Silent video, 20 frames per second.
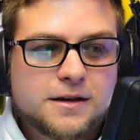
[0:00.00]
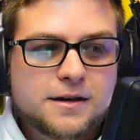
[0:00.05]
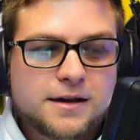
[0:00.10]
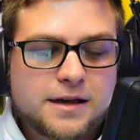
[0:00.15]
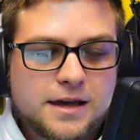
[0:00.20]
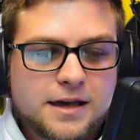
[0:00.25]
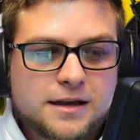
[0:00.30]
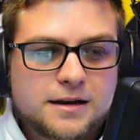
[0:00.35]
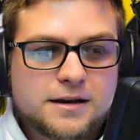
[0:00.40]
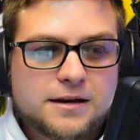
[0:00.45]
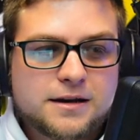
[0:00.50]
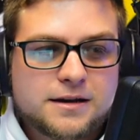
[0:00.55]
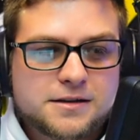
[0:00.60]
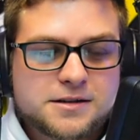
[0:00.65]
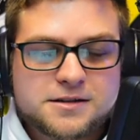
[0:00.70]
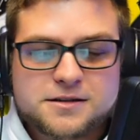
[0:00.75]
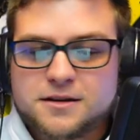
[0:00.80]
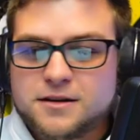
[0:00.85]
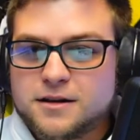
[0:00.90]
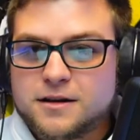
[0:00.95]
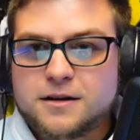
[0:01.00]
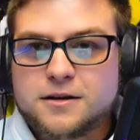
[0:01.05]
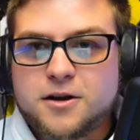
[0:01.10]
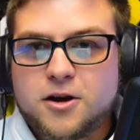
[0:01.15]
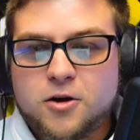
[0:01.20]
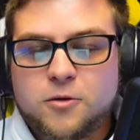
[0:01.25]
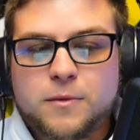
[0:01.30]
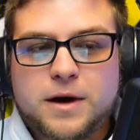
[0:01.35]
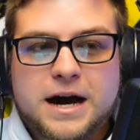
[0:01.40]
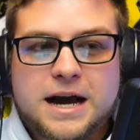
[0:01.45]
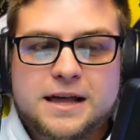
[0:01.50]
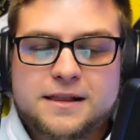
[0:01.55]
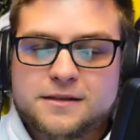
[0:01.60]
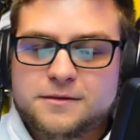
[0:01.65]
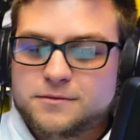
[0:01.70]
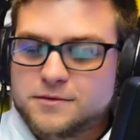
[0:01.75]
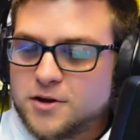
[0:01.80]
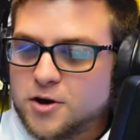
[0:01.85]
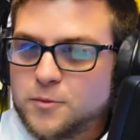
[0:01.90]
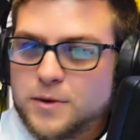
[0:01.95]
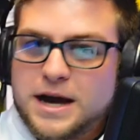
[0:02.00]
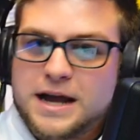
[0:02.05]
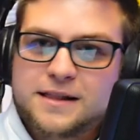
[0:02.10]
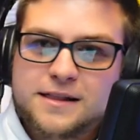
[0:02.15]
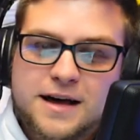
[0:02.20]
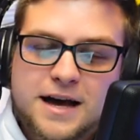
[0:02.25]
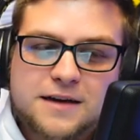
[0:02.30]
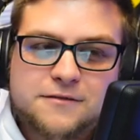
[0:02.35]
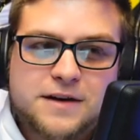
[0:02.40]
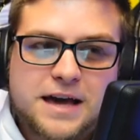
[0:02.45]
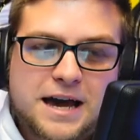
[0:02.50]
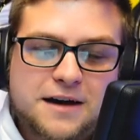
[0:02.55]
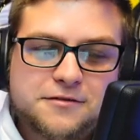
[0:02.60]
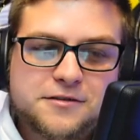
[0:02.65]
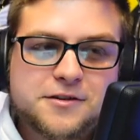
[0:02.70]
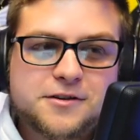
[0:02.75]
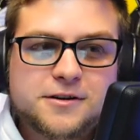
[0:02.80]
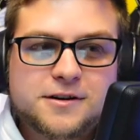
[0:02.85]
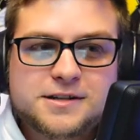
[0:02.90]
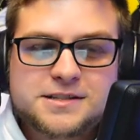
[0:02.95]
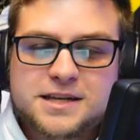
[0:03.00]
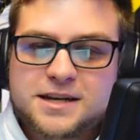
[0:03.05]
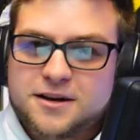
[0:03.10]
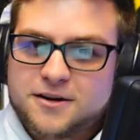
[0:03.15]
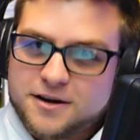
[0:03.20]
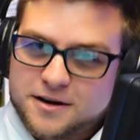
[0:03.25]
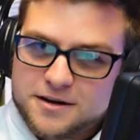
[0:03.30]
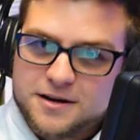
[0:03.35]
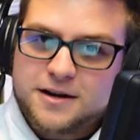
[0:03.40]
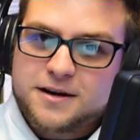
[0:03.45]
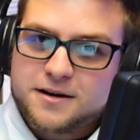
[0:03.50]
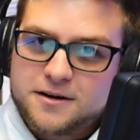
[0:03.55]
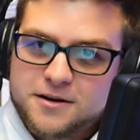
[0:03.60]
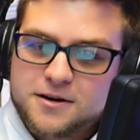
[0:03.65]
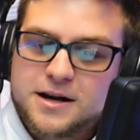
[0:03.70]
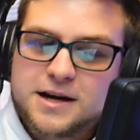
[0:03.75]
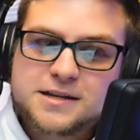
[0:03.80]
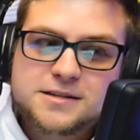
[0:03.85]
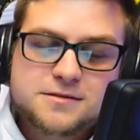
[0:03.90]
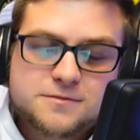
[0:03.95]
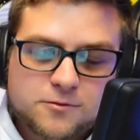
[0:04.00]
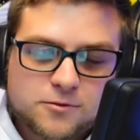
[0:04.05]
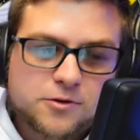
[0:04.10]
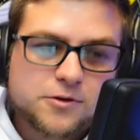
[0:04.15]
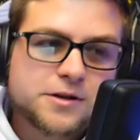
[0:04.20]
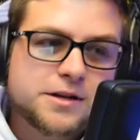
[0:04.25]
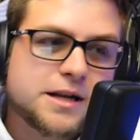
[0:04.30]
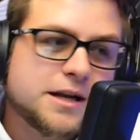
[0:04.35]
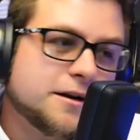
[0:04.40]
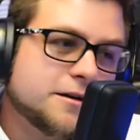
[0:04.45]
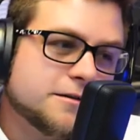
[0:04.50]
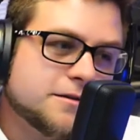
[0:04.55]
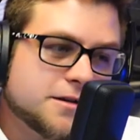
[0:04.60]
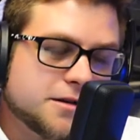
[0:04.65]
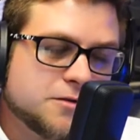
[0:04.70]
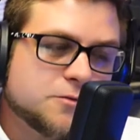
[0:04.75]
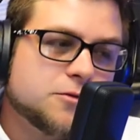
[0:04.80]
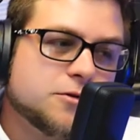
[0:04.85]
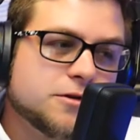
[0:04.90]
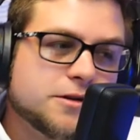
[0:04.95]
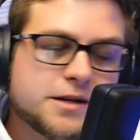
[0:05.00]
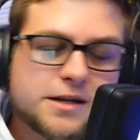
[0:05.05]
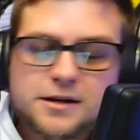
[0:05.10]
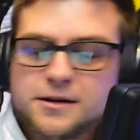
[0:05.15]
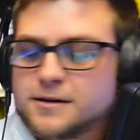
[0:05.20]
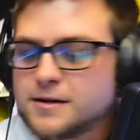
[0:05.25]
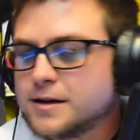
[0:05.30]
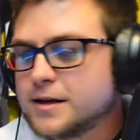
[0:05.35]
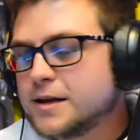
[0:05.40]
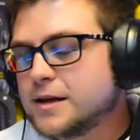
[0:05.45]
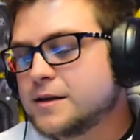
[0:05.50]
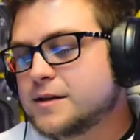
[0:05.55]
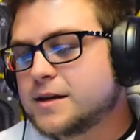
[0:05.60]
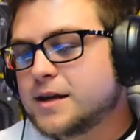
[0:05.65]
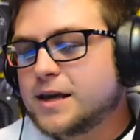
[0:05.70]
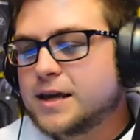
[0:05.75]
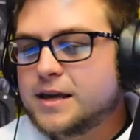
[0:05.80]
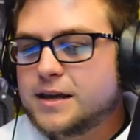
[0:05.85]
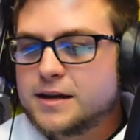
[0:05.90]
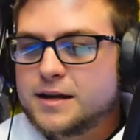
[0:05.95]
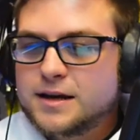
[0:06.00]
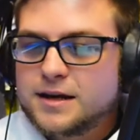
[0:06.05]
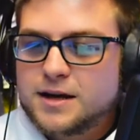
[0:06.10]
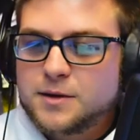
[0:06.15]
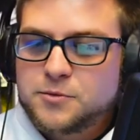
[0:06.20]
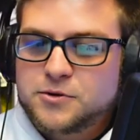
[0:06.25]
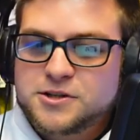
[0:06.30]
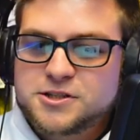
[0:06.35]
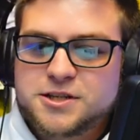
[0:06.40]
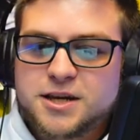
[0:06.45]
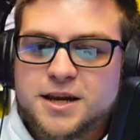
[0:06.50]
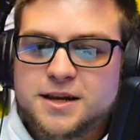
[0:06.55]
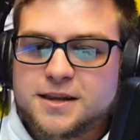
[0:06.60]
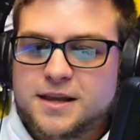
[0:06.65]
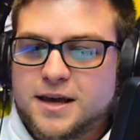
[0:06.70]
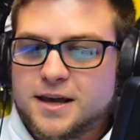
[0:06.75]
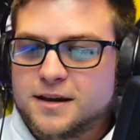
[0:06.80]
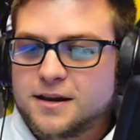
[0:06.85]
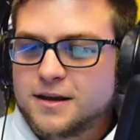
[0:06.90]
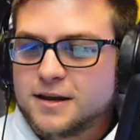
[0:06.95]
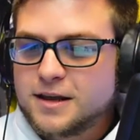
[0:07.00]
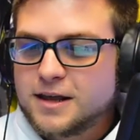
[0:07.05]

and uh, just know my know my live after because I know how I know you guys rolling there, then you rolling here, and uh, I appreciate that.